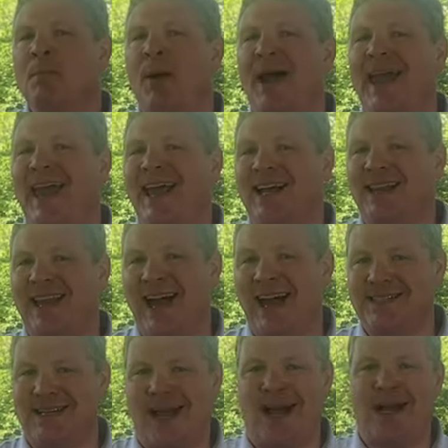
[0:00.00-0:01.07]
by a
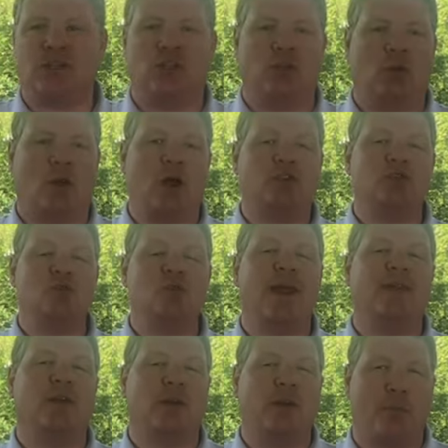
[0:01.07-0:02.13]
class action lawsuit
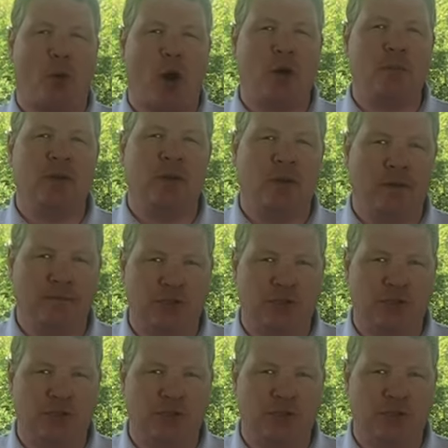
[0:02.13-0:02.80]
and the Department of